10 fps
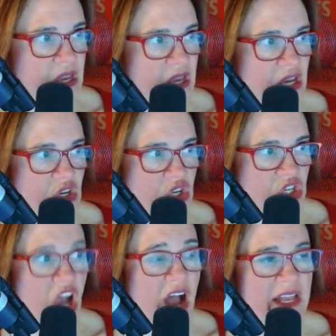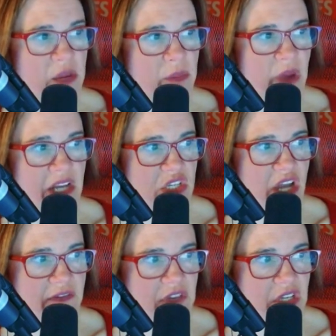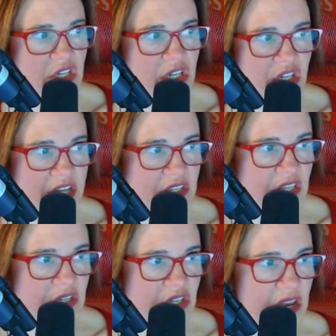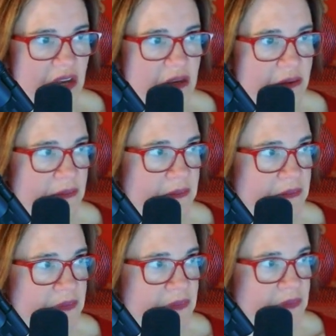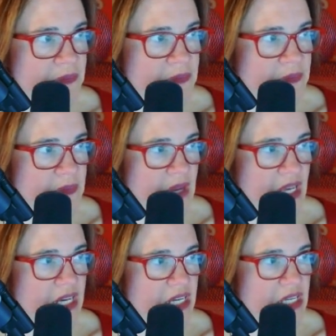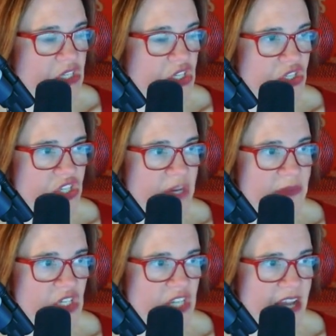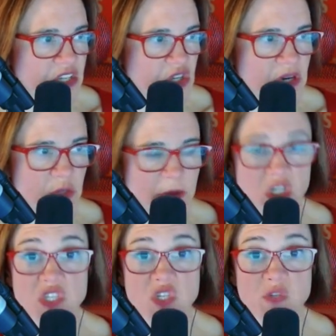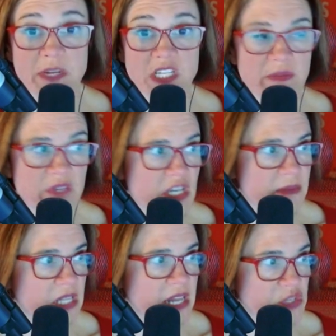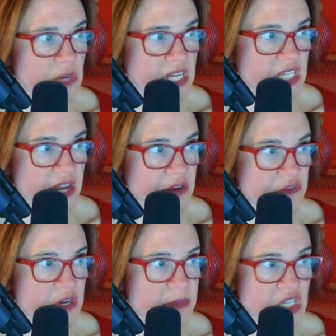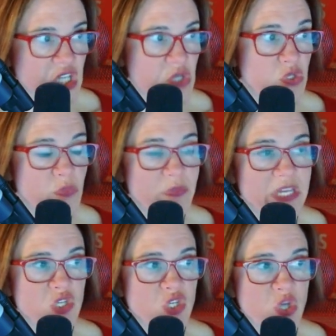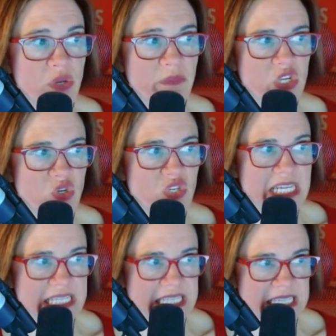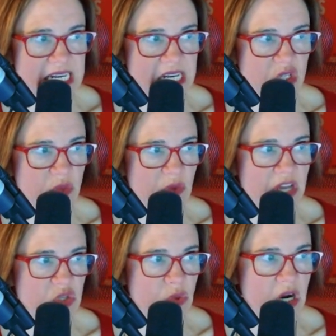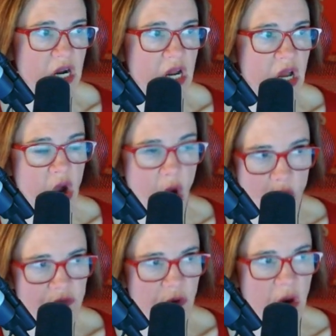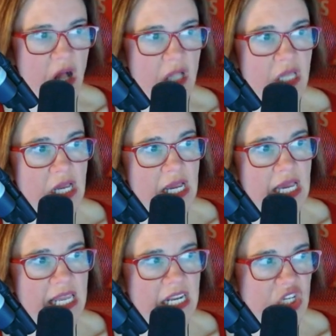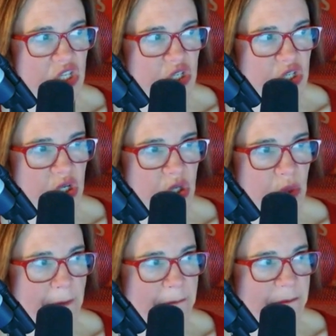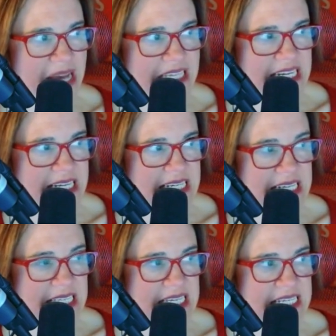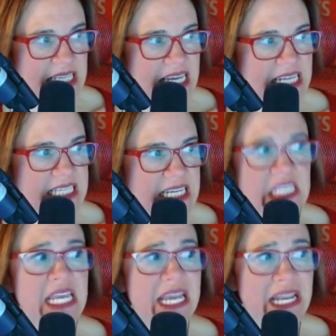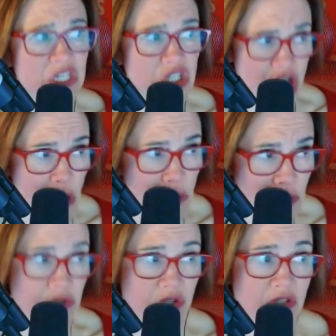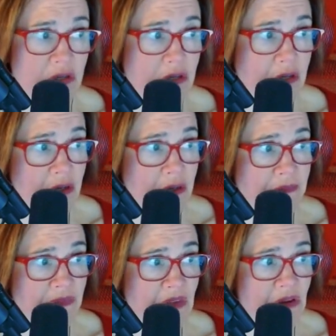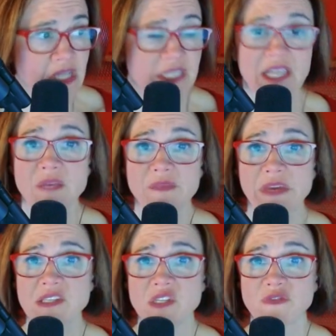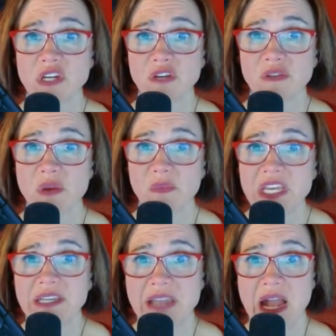Shocking box office success, they say. And just some of the stats on it, especially as it's picked up steam in the last week, Sound of Freedom continues to beat Sony Pictures' Insidious, The Red Door, overall, in addition to besting Disney's latest Indiana Jones on a daily basis for nearly a week now.